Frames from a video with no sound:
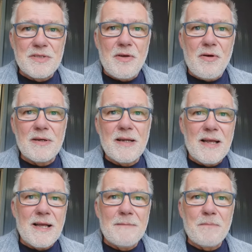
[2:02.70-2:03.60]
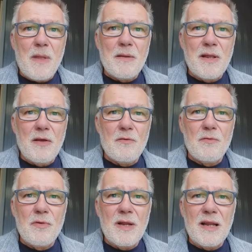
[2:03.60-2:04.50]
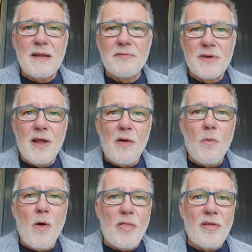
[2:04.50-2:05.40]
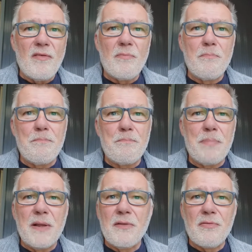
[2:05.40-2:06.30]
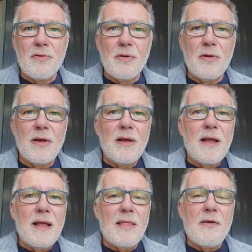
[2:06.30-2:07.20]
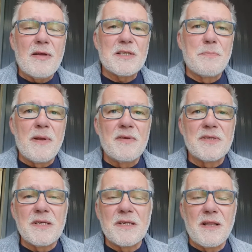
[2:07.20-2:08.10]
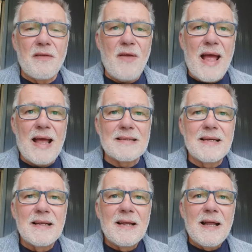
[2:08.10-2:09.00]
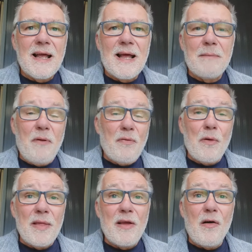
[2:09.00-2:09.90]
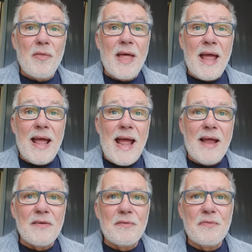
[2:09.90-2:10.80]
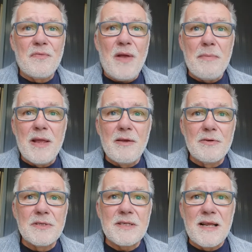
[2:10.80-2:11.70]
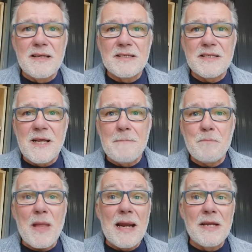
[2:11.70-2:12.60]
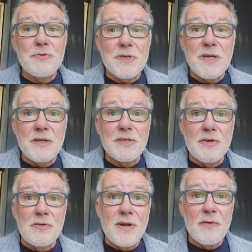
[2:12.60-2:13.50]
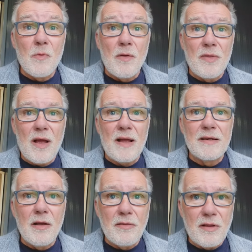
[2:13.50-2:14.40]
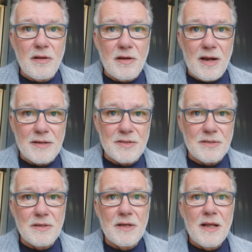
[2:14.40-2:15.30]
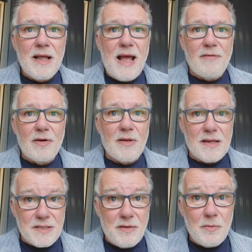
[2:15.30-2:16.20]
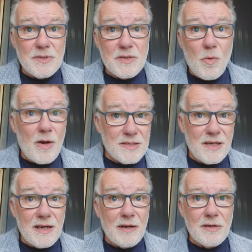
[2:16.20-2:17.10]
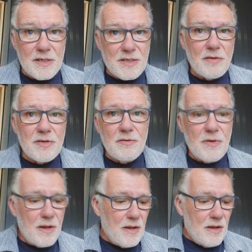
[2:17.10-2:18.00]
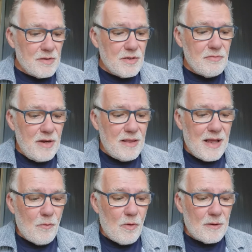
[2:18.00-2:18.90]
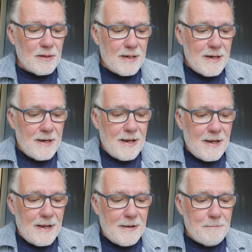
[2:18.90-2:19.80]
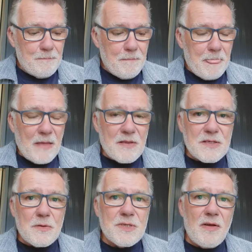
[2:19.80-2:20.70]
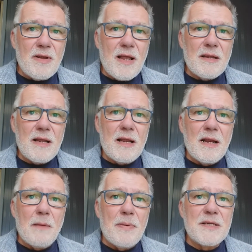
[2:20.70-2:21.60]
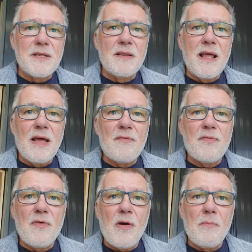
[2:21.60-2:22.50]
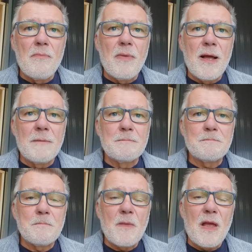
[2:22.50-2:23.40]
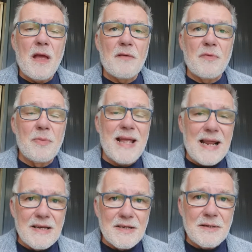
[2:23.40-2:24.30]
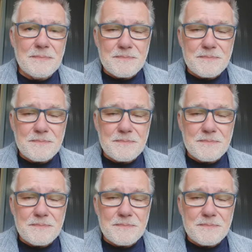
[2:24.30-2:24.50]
so on, you don't really know what they've been through, the experiences that they've had before they got there. And Fabio's is an interesting story and one that I know that you'd like to have a look at, so which is why it's included. So do read that one. There's also a little piece in there from Canada